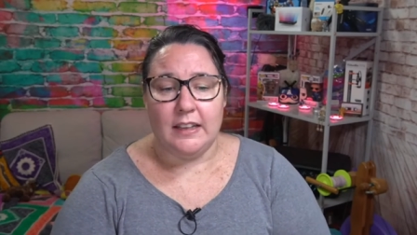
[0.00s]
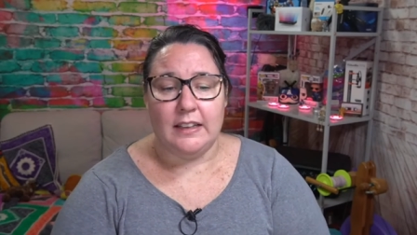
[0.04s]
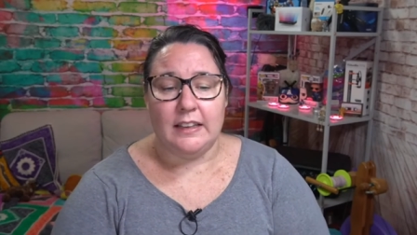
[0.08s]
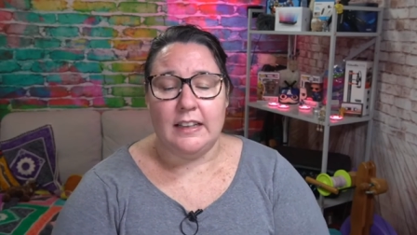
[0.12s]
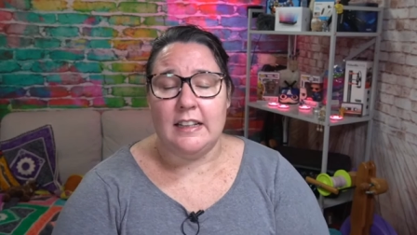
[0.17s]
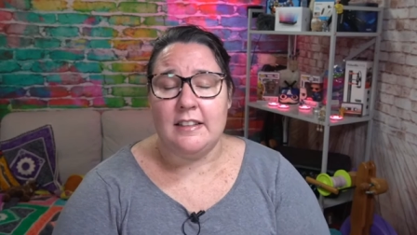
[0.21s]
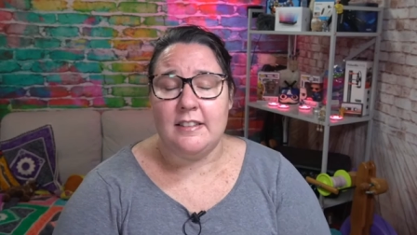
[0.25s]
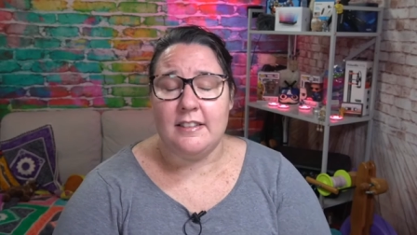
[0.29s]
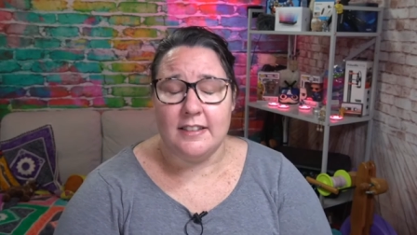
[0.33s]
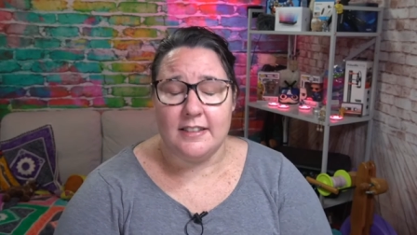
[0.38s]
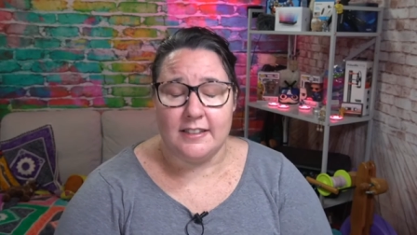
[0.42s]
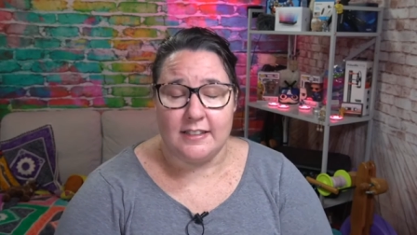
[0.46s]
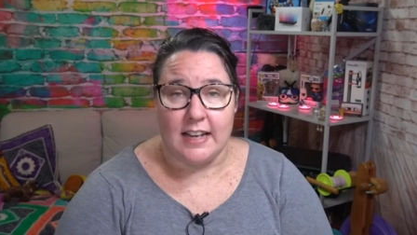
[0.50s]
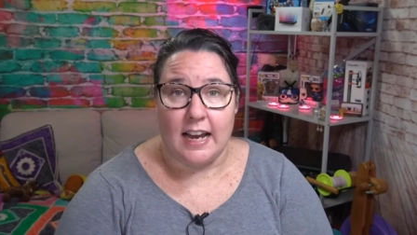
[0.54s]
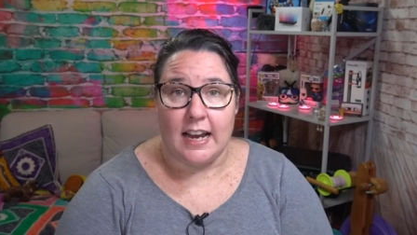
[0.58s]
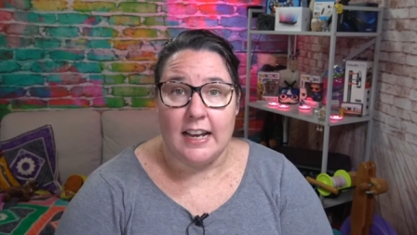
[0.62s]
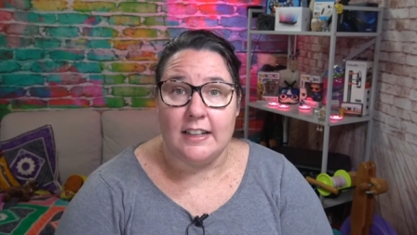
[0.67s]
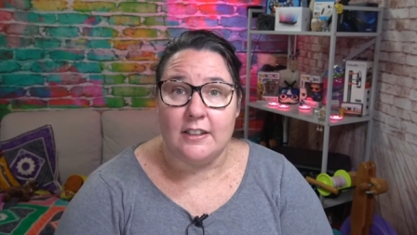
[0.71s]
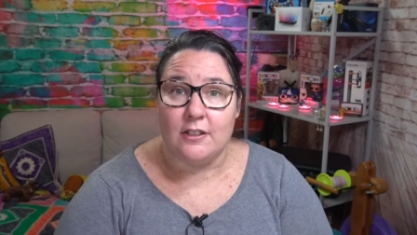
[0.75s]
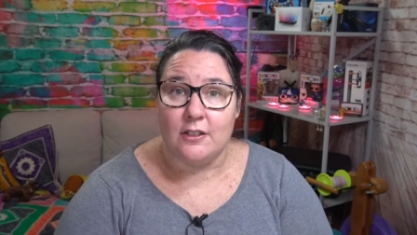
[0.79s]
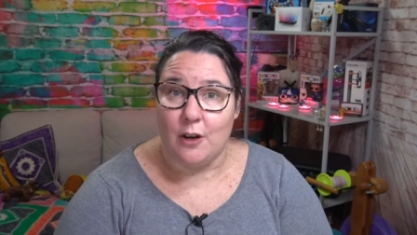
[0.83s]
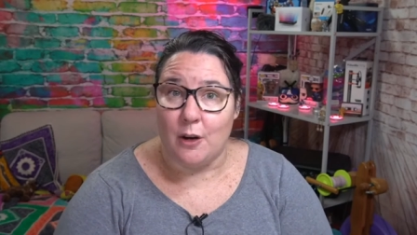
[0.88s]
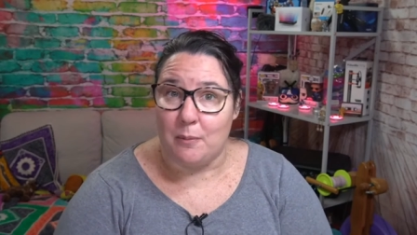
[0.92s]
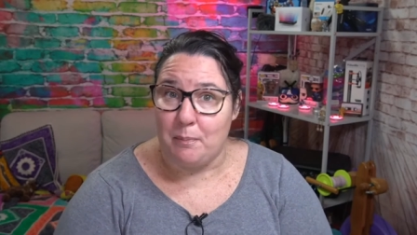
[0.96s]
Let's just say
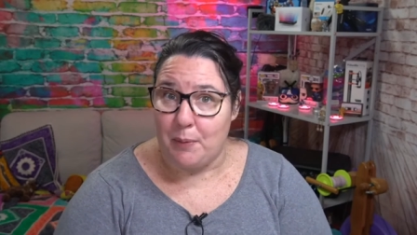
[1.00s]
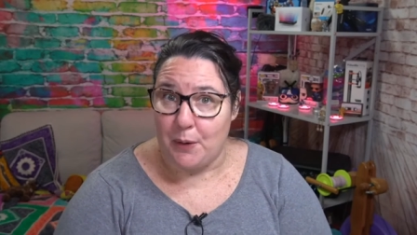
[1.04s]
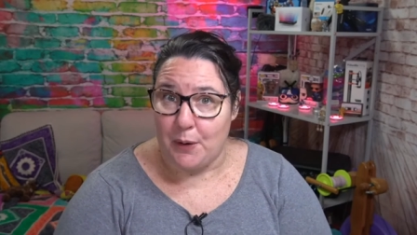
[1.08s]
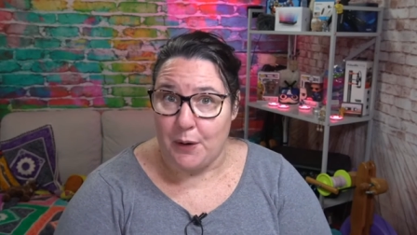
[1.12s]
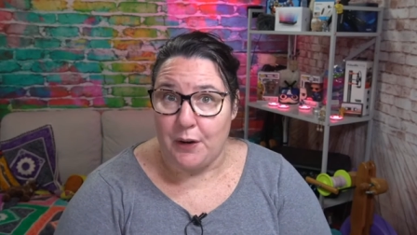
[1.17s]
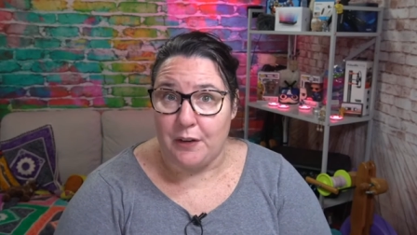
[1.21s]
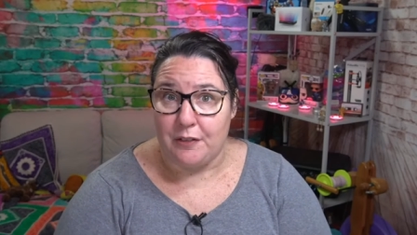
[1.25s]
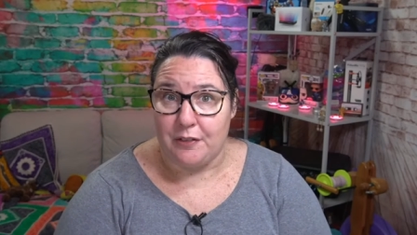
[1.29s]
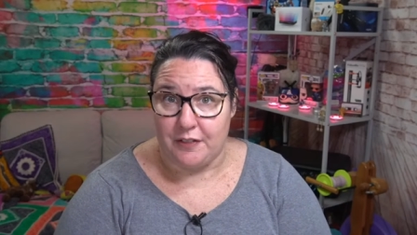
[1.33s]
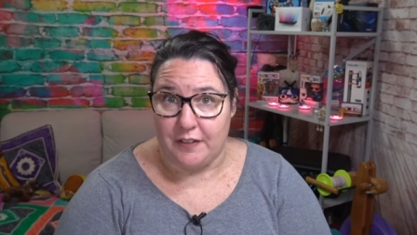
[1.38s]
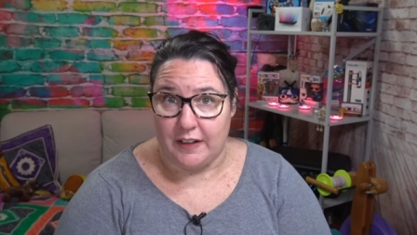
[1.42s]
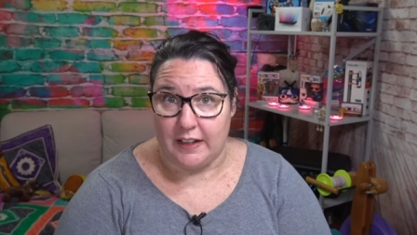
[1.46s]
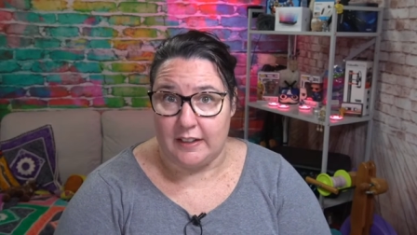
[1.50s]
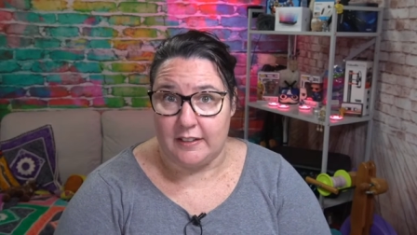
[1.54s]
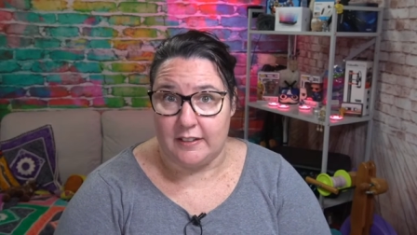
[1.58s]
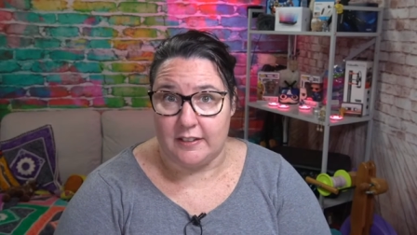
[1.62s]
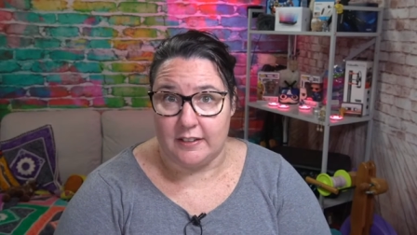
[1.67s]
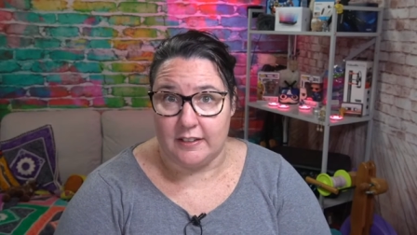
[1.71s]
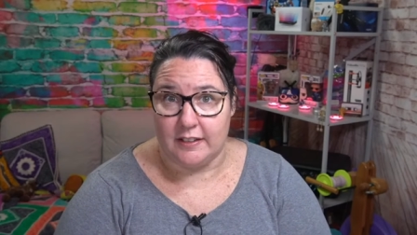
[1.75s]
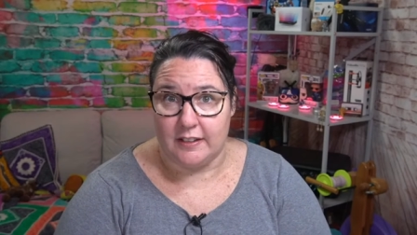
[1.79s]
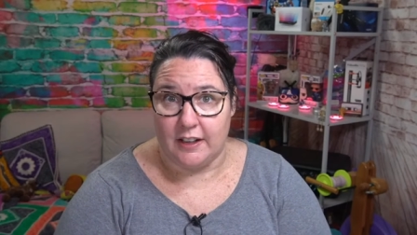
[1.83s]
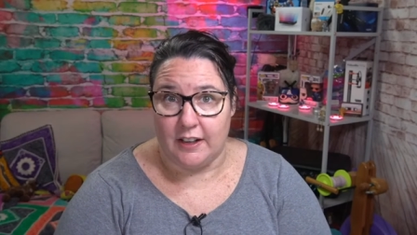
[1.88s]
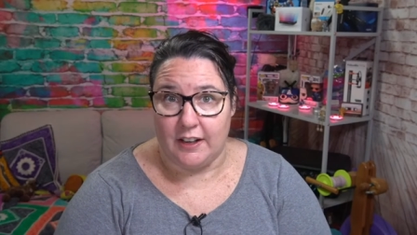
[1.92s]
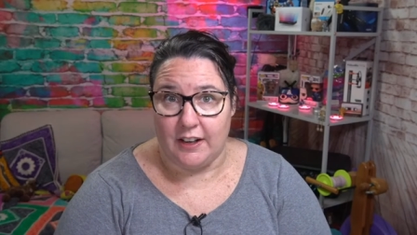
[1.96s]
it's not
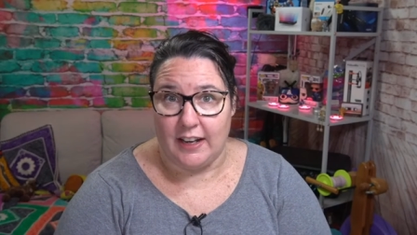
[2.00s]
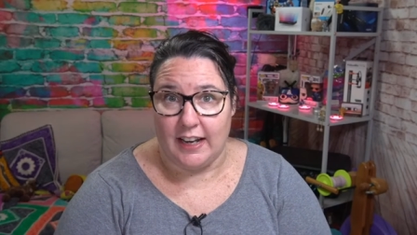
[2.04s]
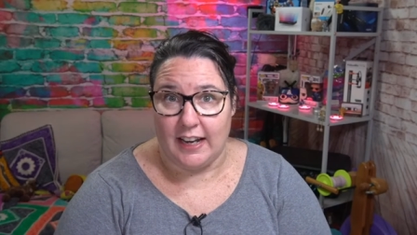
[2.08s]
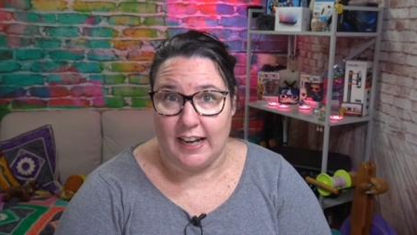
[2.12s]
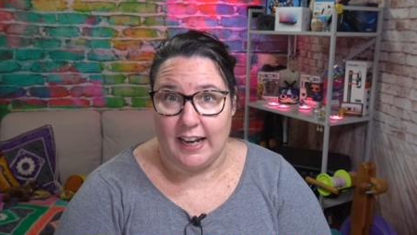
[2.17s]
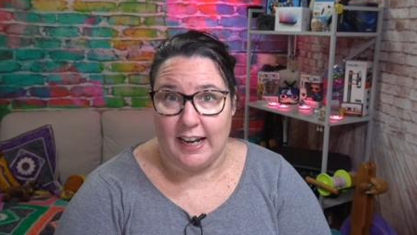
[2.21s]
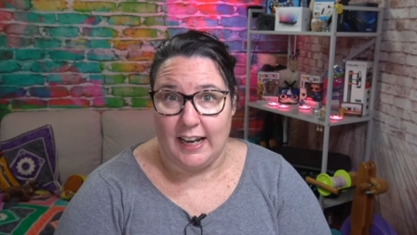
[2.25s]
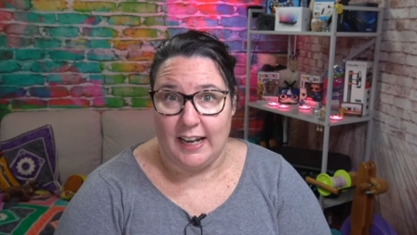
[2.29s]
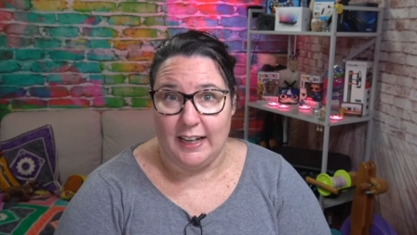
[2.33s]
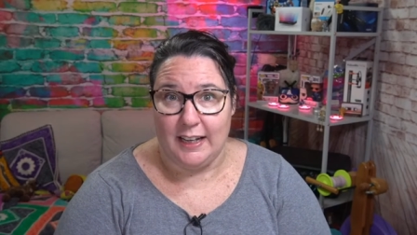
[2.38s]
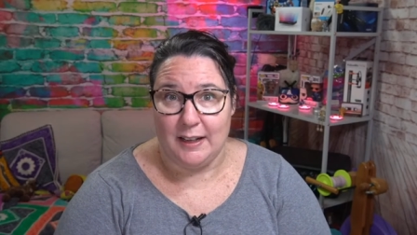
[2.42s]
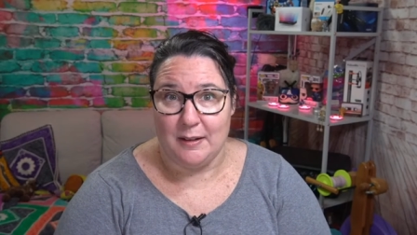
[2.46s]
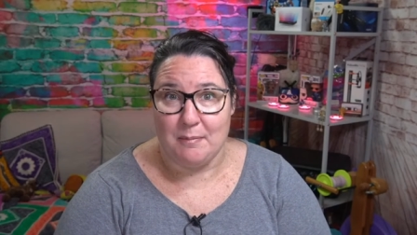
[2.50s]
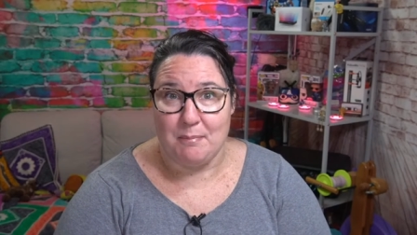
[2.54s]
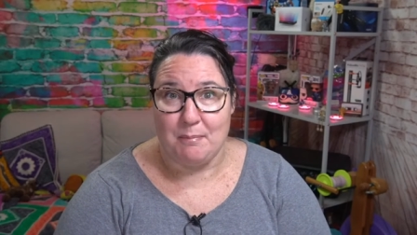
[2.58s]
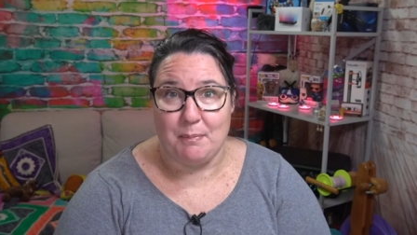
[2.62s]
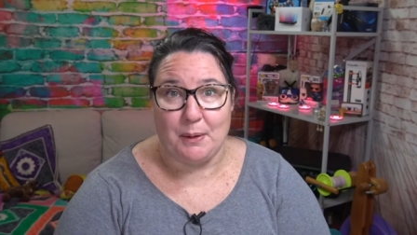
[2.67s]
perfect, okay?